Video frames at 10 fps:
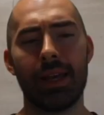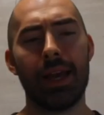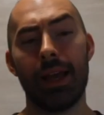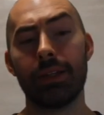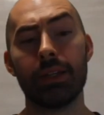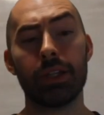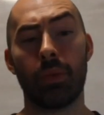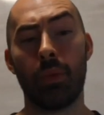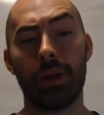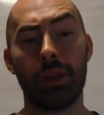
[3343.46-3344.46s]
it's just
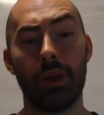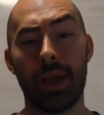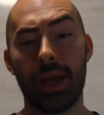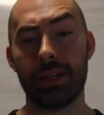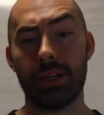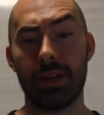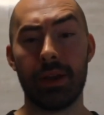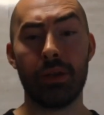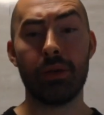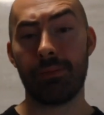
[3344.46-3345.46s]
one location
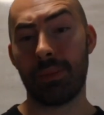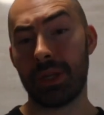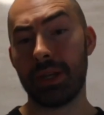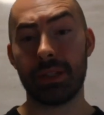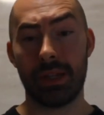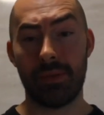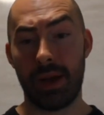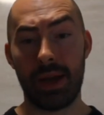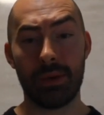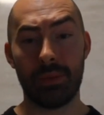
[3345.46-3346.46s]
you could potentially
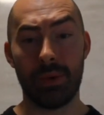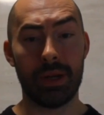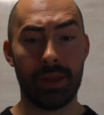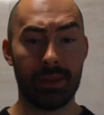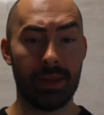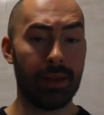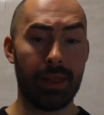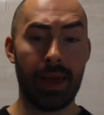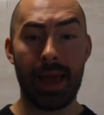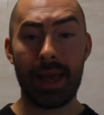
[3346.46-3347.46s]
find one.
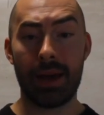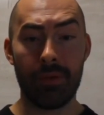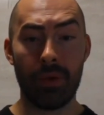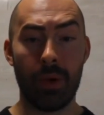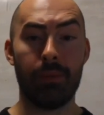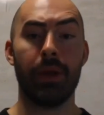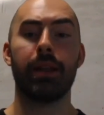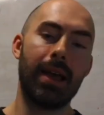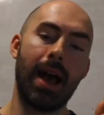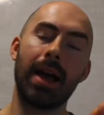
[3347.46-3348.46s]
They hang out everywhere. But
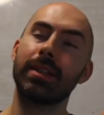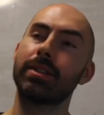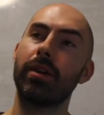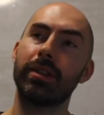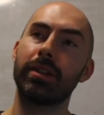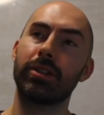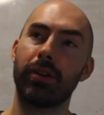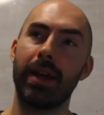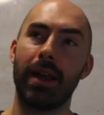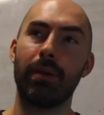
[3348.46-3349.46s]
I saw this
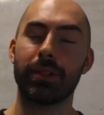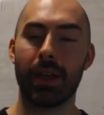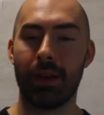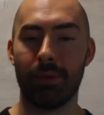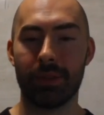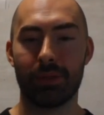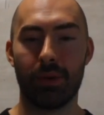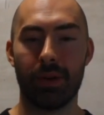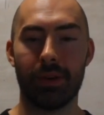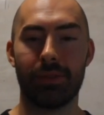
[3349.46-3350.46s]
tree, and
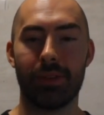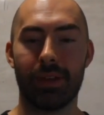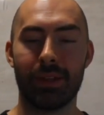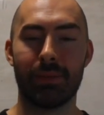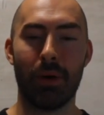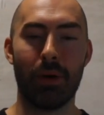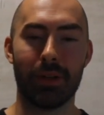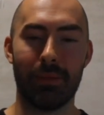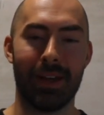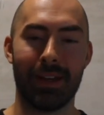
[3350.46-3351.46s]
it
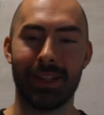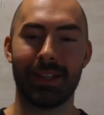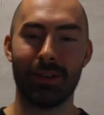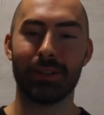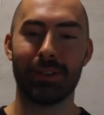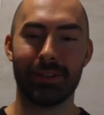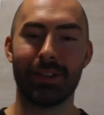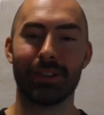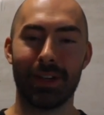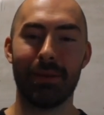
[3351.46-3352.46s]
spoke to me. I was like,
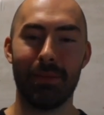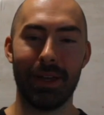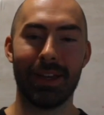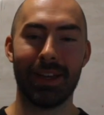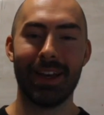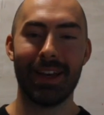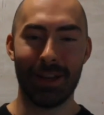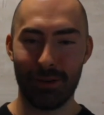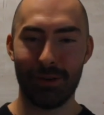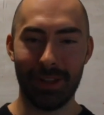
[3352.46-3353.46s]
there's gonna be a
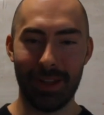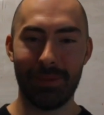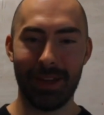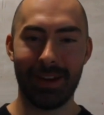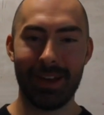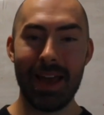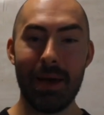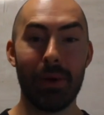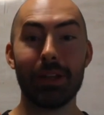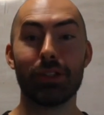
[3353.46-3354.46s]
turtle up there.
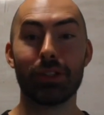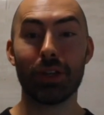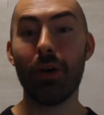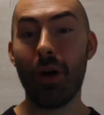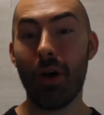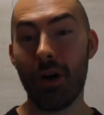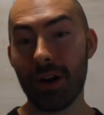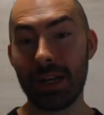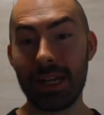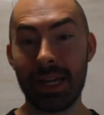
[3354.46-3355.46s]
But it's so
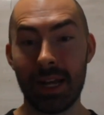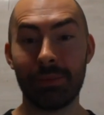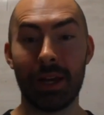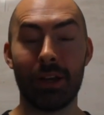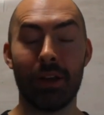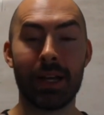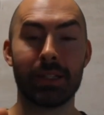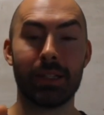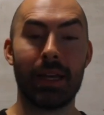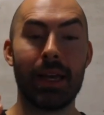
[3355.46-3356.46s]
hard to get up there, and you're
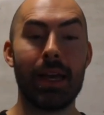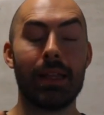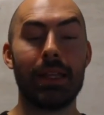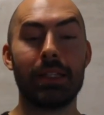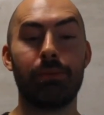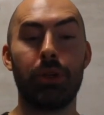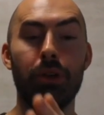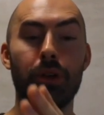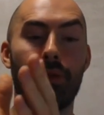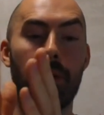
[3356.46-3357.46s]
actually these
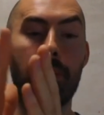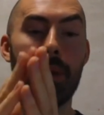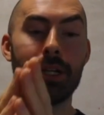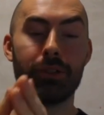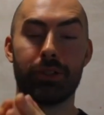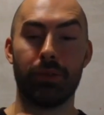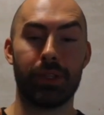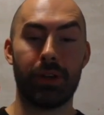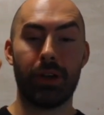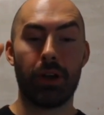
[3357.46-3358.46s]
beautiful buttress
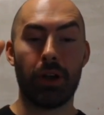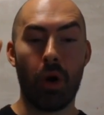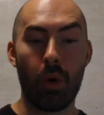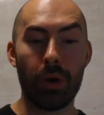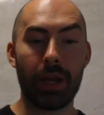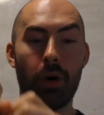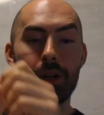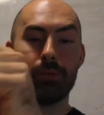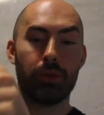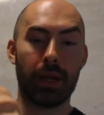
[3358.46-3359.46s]
roots. You're holding on
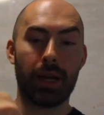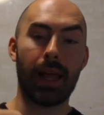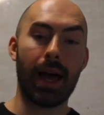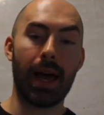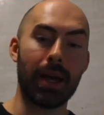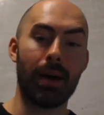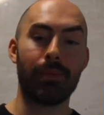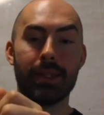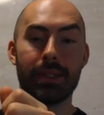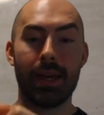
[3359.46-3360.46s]
to them, sort of climbing
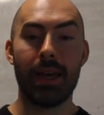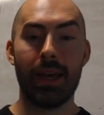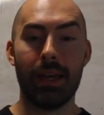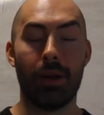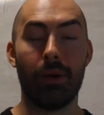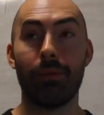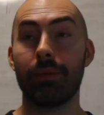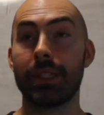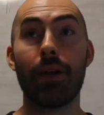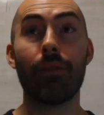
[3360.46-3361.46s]
up this,
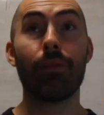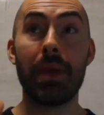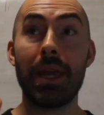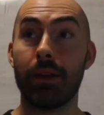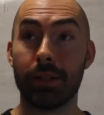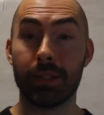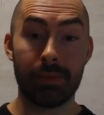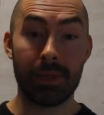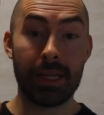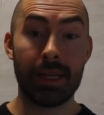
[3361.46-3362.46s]
several meters
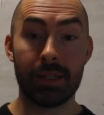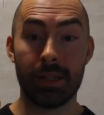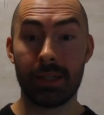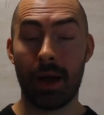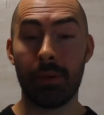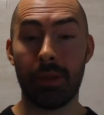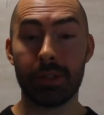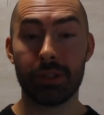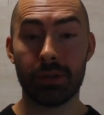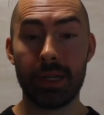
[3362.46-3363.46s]
up to get to the top of
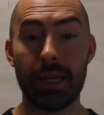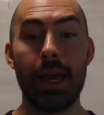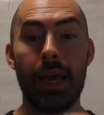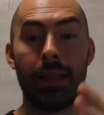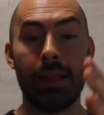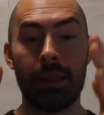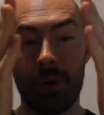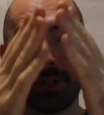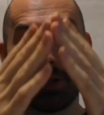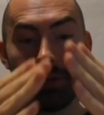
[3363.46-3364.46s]
this tree. And then the buttress